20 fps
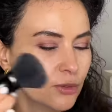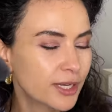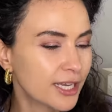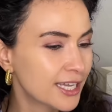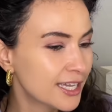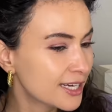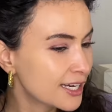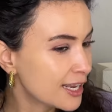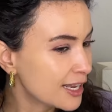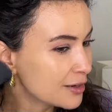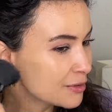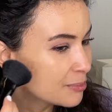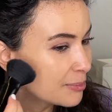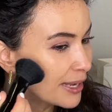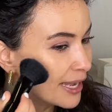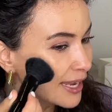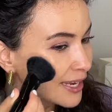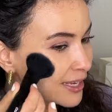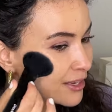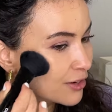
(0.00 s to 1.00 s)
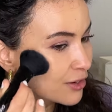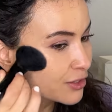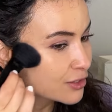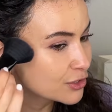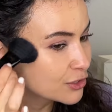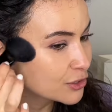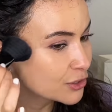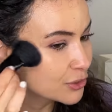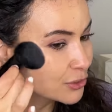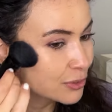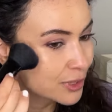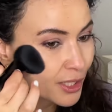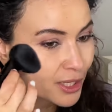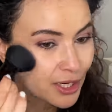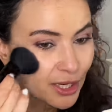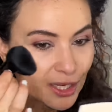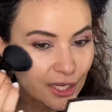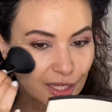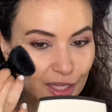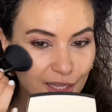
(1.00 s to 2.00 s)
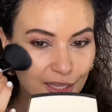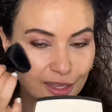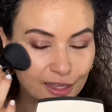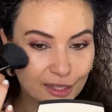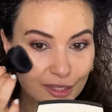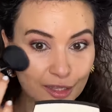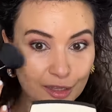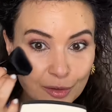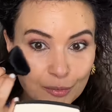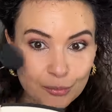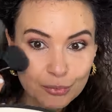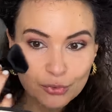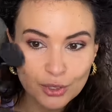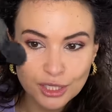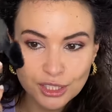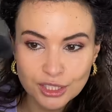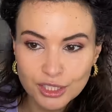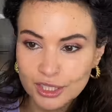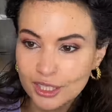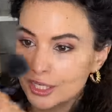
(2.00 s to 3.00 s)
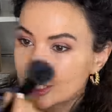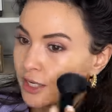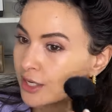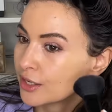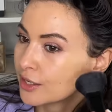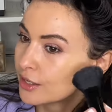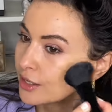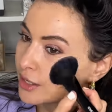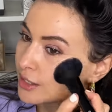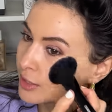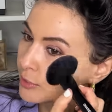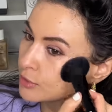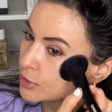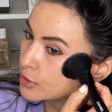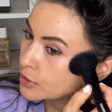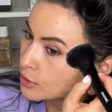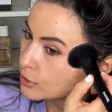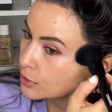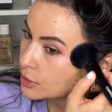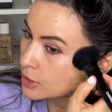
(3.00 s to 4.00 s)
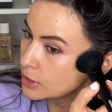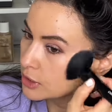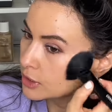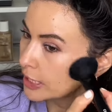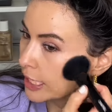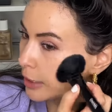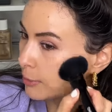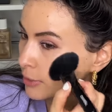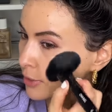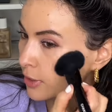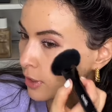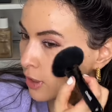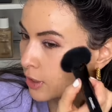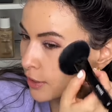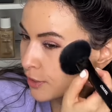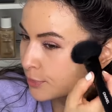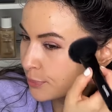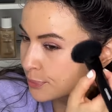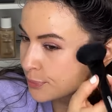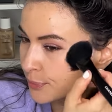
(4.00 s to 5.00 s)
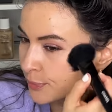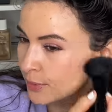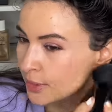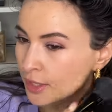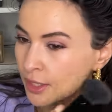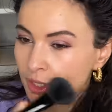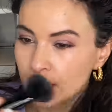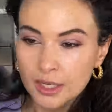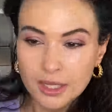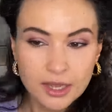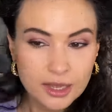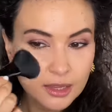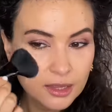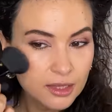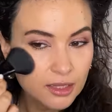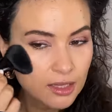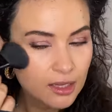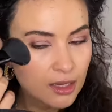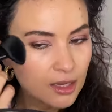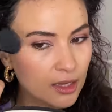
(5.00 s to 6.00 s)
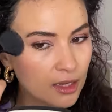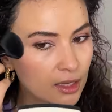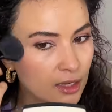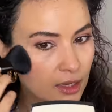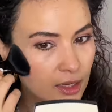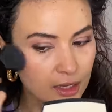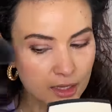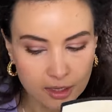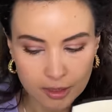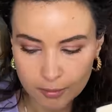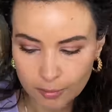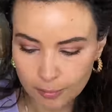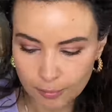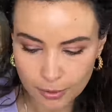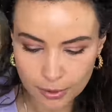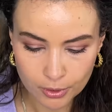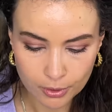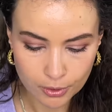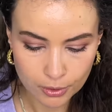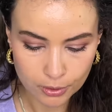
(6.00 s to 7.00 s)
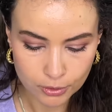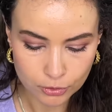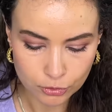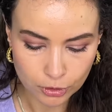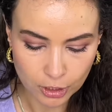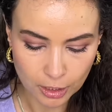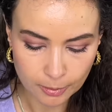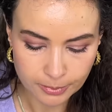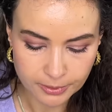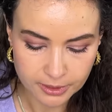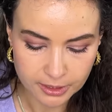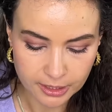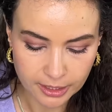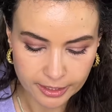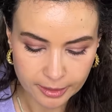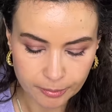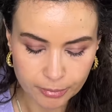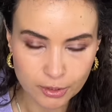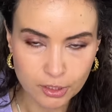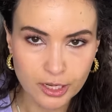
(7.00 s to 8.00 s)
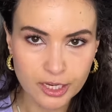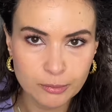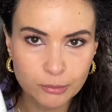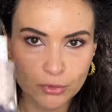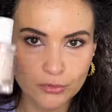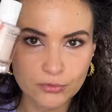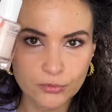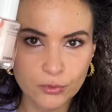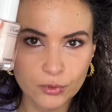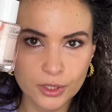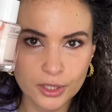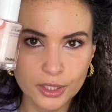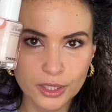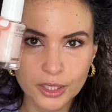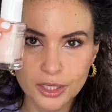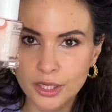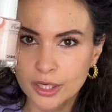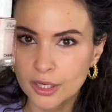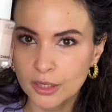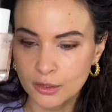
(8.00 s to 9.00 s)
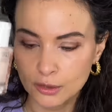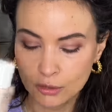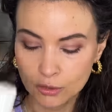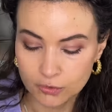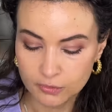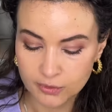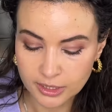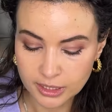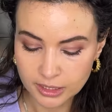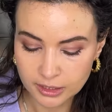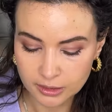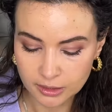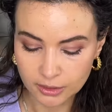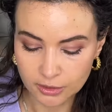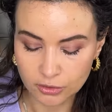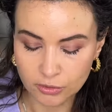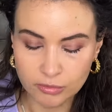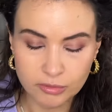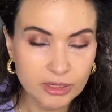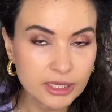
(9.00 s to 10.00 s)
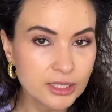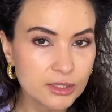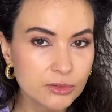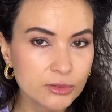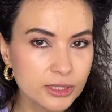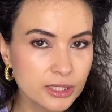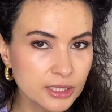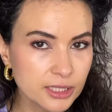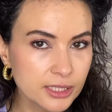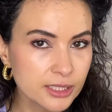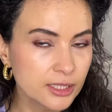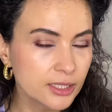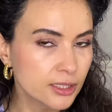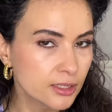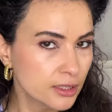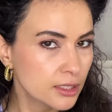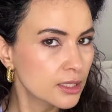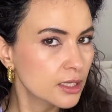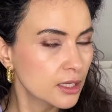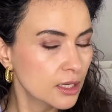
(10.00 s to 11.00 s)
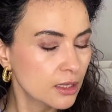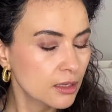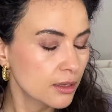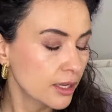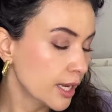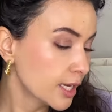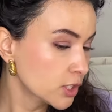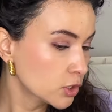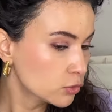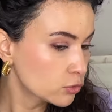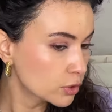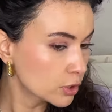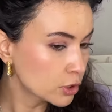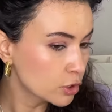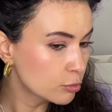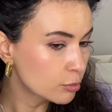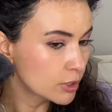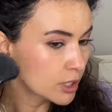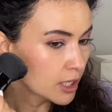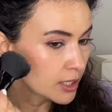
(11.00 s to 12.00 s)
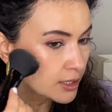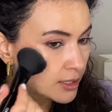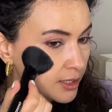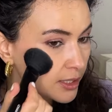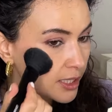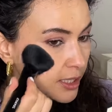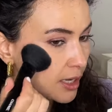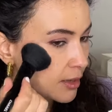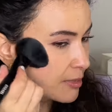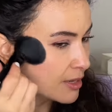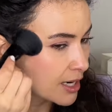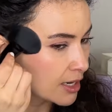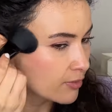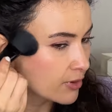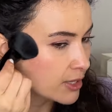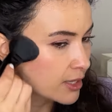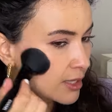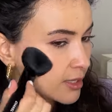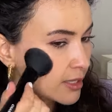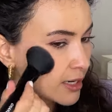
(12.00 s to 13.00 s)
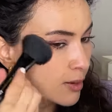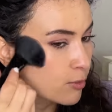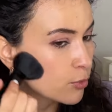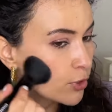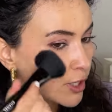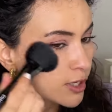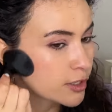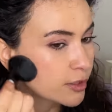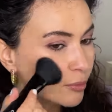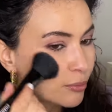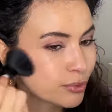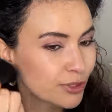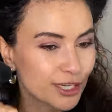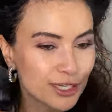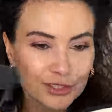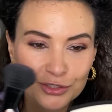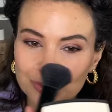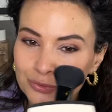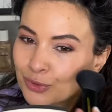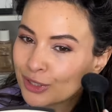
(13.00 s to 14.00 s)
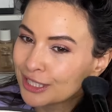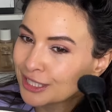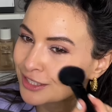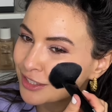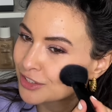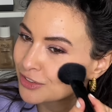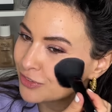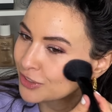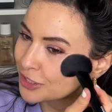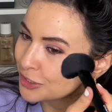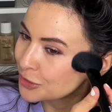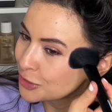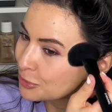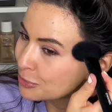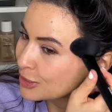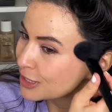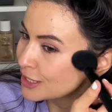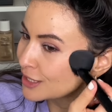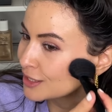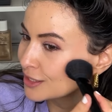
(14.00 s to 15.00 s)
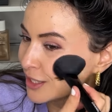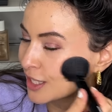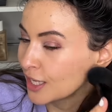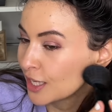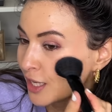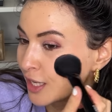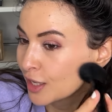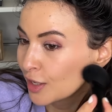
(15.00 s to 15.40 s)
go ahead and pack it onto the brush here. And I'm just going to tap it on. The pearl drops that I applied before, they're very subtle. Like, you can see extra luminosity. I mean, everything that I'm wearing complexion-wise is very luminous,